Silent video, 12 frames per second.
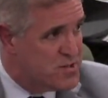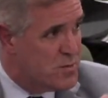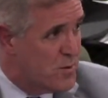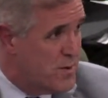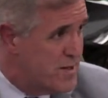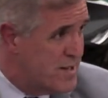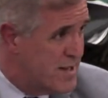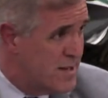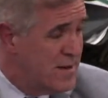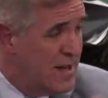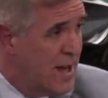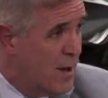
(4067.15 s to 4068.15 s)
That's what we
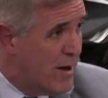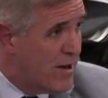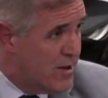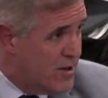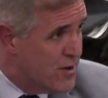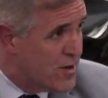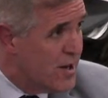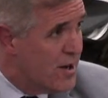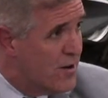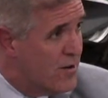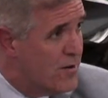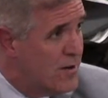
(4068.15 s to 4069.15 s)
did about a year
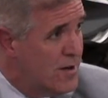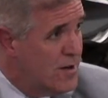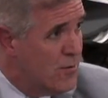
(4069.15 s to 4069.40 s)
ago